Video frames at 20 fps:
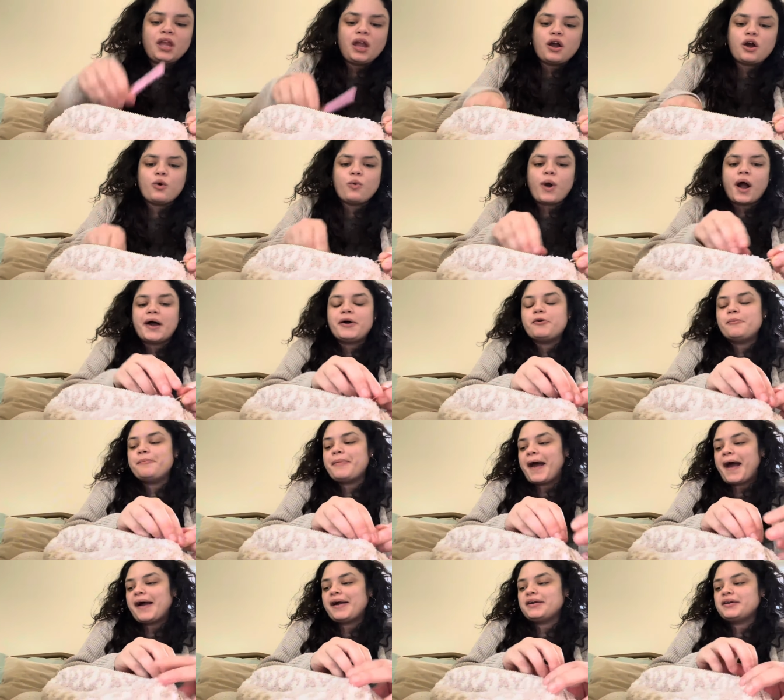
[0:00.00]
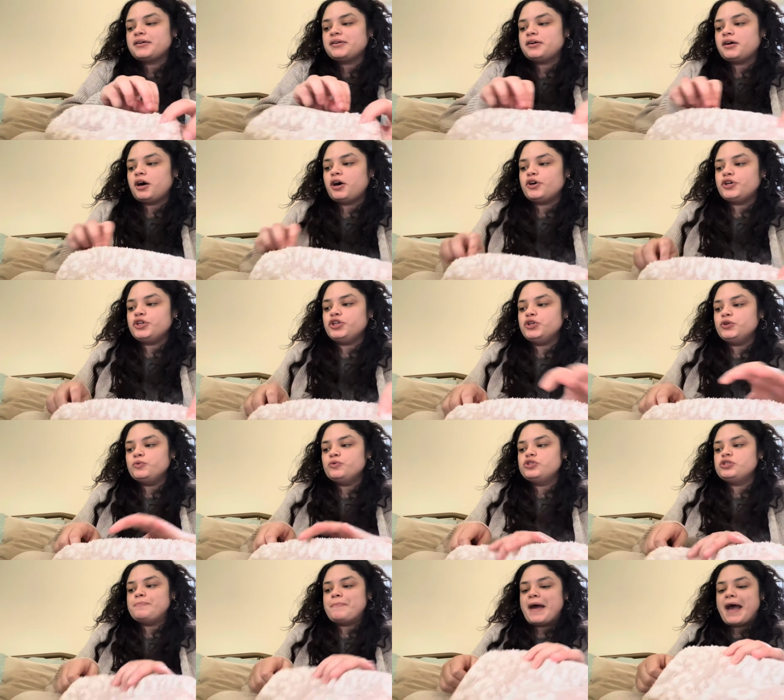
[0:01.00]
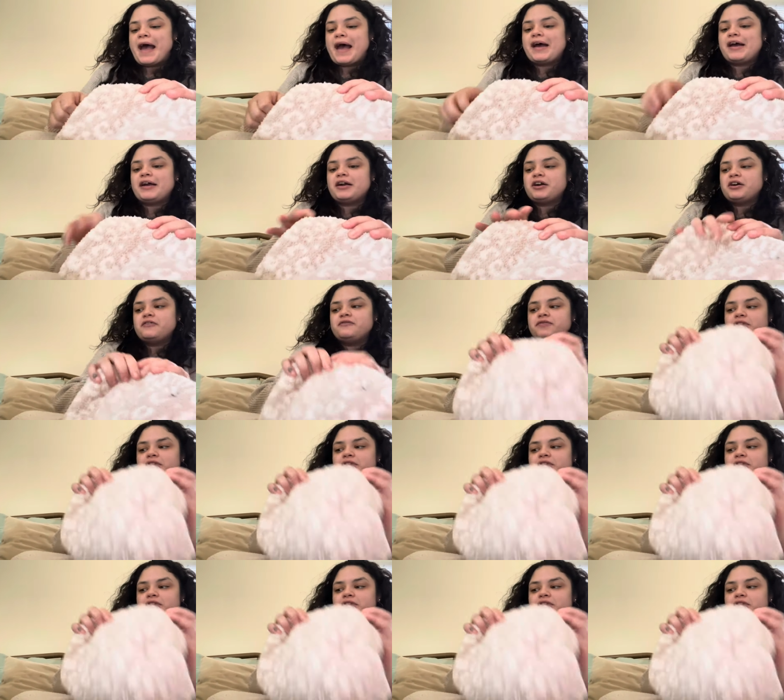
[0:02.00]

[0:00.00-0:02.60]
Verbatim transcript: a while back a huge bag of